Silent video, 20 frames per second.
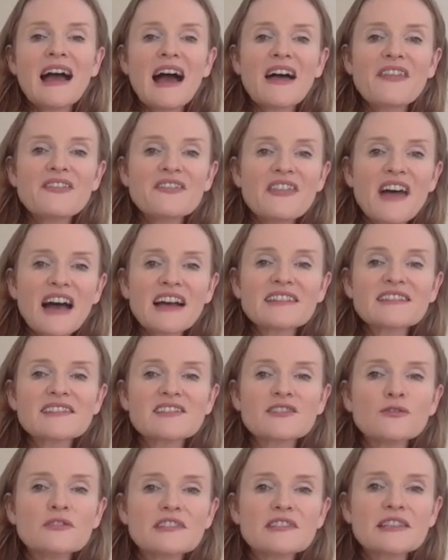and that's
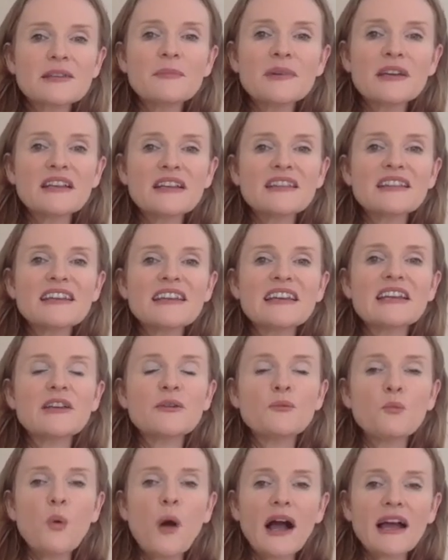
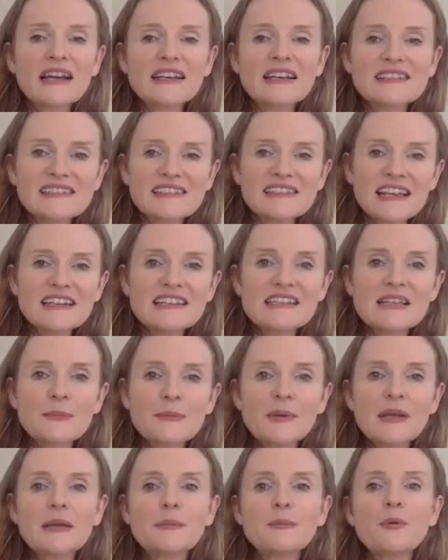ultimately why i say to
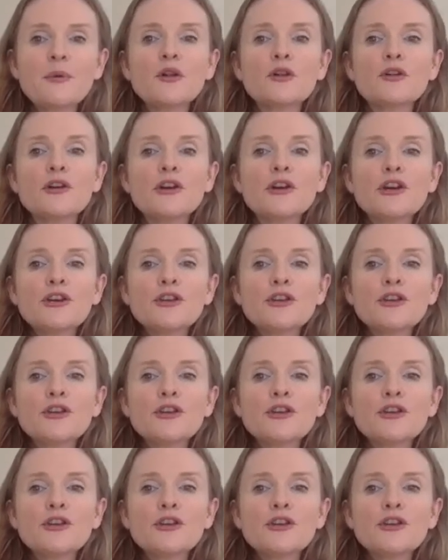people